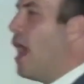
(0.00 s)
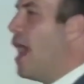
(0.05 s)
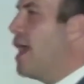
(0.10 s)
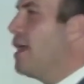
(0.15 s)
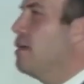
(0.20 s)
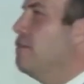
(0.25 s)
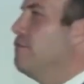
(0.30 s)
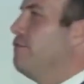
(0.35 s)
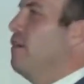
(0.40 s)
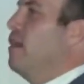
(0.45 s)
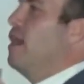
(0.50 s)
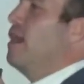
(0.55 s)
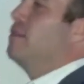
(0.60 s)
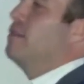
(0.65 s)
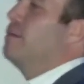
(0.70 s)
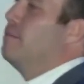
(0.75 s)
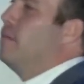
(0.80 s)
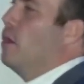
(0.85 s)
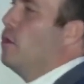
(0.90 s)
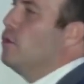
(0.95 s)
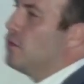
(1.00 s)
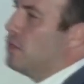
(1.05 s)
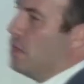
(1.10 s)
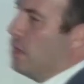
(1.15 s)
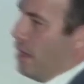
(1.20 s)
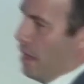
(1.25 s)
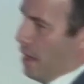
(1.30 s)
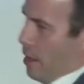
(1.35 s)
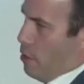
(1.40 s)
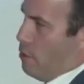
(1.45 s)
can find the most
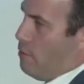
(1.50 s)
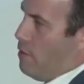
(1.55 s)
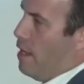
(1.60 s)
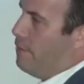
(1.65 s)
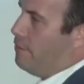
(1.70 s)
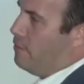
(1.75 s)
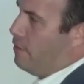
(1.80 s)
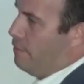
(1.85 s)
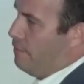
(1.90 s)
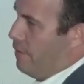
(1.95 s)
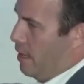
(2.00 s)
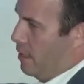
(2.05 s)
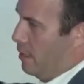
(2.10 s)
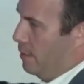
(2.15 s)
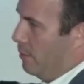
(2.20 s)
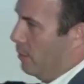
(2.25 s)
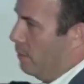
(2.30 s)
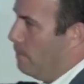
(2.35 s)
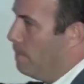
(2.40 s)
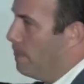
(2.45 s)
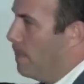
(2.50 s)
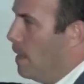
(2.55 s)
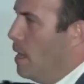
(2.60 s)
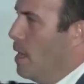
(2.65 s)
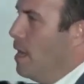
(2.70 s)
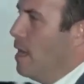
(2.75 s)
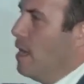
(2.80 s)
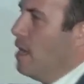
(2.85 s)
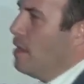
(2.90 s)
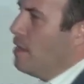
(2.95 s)
aircraft available.
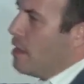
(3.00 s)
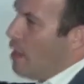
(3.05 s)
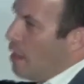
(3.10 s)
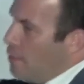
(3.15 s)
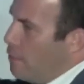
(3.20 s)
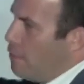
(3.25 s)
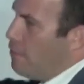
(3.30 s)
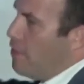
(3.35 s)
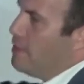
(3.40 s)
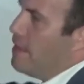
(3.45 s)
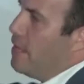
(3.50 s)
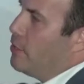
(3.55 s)
The other thing that